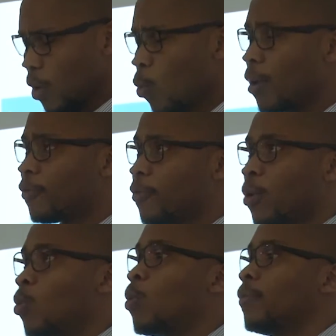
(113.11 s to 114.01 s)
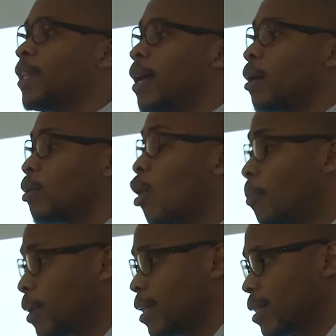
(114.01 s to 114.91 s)
with the
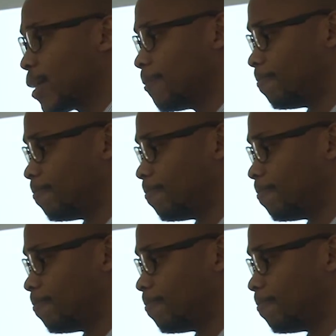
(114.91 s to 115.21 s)
components.